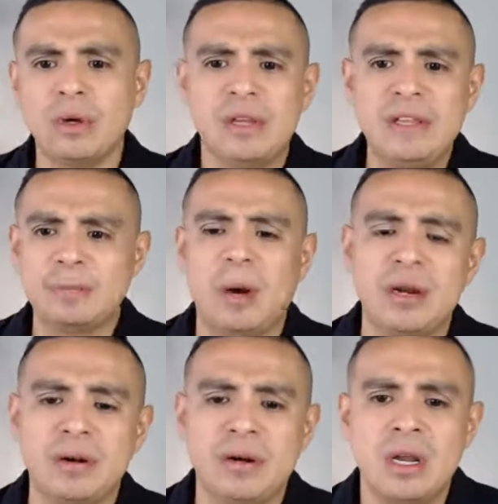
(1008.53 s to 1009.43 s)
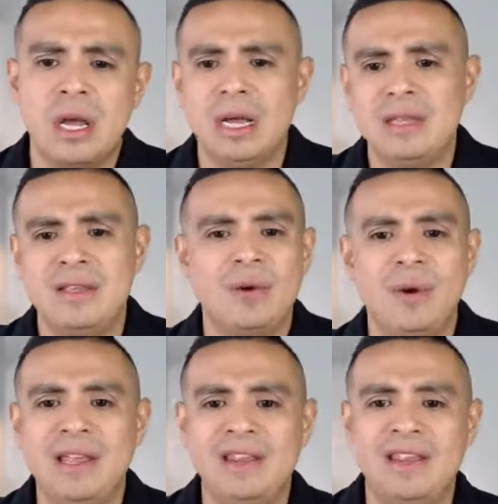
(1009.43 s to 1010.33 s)
his partner, you
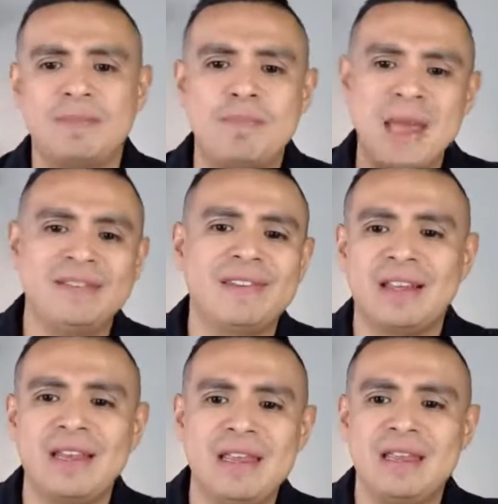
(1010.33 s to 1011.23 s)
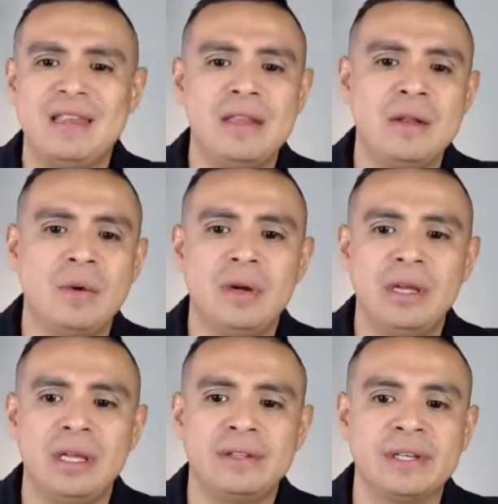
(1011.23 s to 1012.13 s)
know, it's basically, you know,
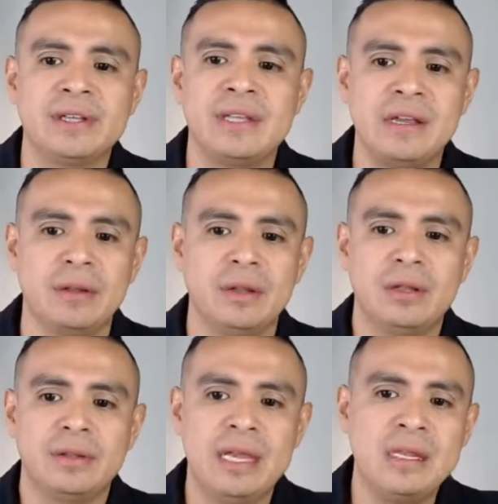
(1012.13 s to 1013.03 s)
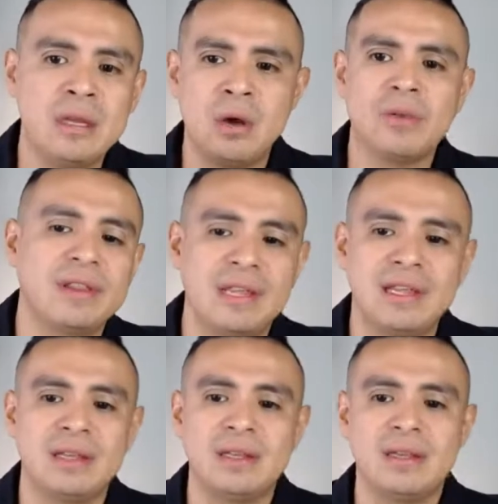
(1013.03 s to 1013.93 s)
a done deal. They know that they
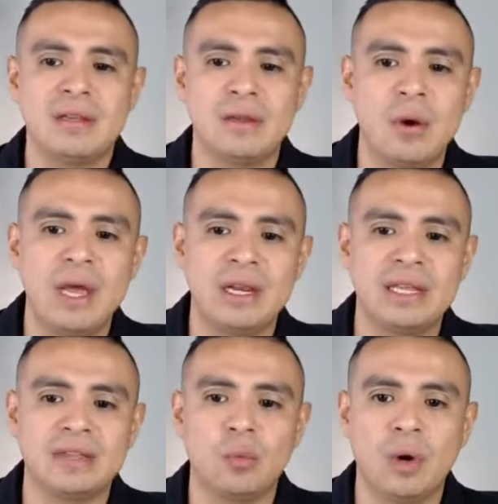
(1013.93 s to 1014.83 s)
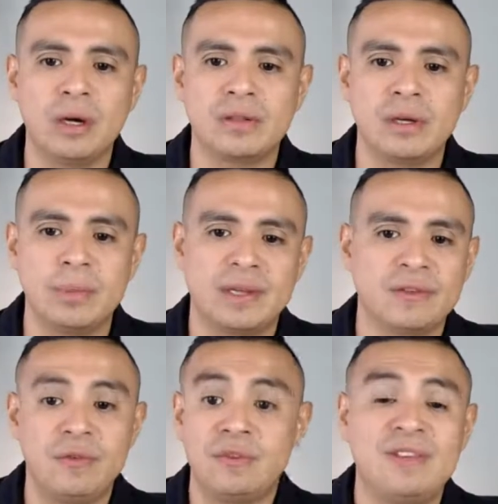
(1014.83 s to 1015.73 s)
can go ahead and get the work done
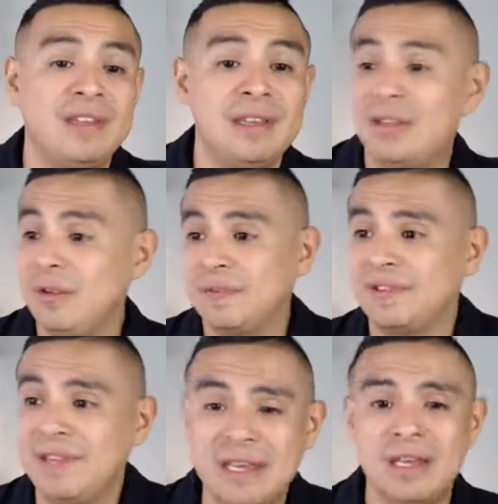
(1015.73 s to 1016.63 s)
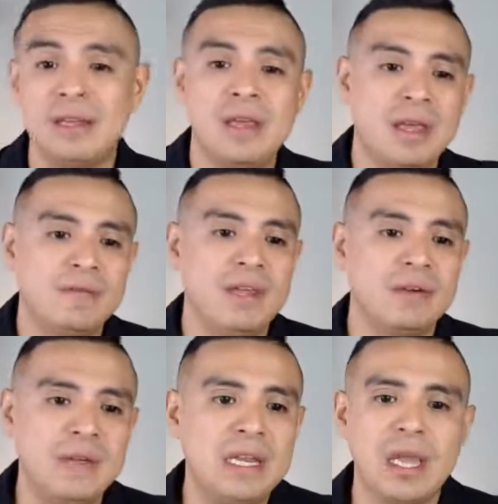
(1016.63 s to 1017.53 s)
because you've seen it
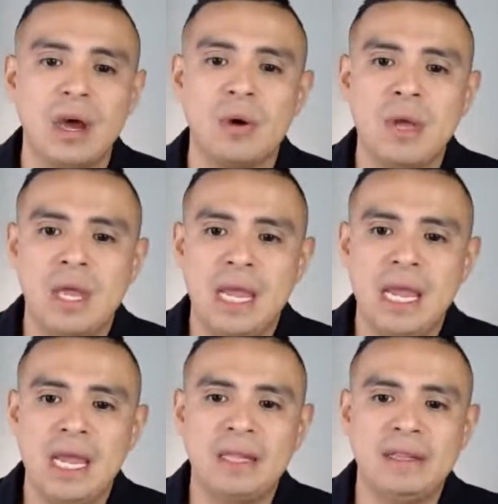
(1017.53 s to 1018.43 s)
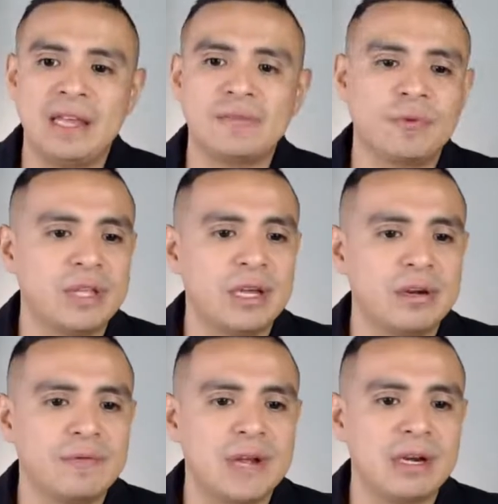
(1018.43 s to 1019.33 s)
via video. And that's for
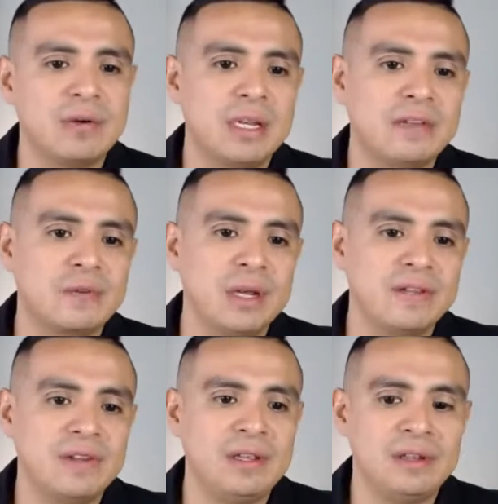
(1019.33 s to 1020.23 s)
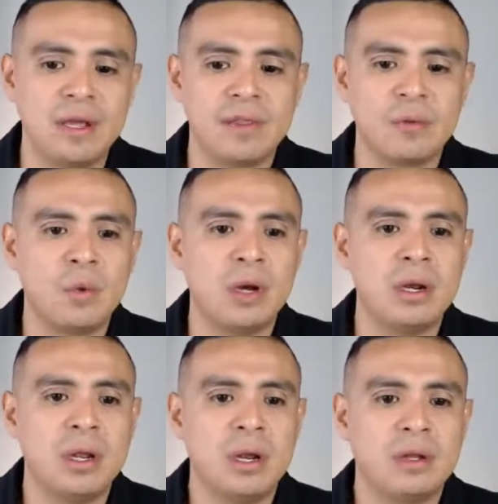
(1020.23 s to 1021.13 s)
decorative concrete. Let's go ahead and see another
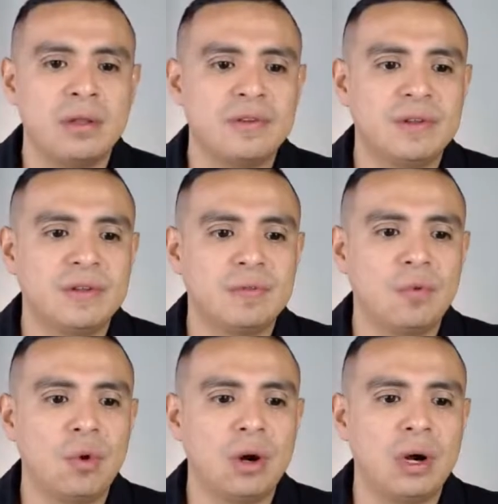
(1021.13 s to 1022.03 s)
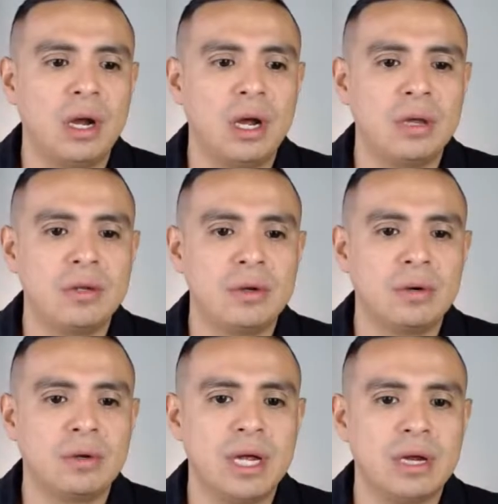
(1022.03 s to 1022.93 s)
one. This is for you
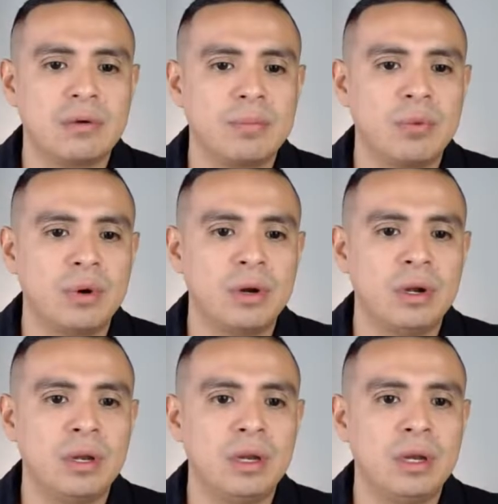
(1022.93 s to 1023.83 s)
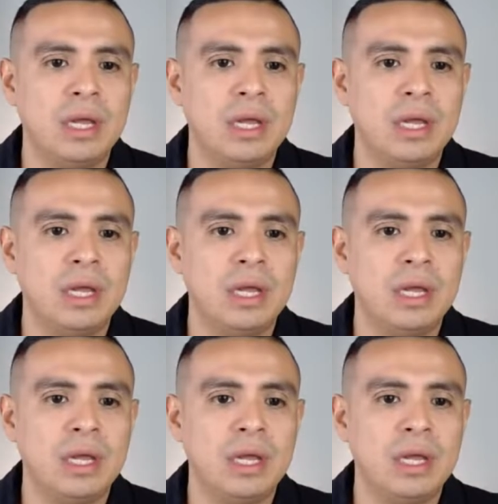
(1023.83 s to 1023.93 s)
know, concrete pouring,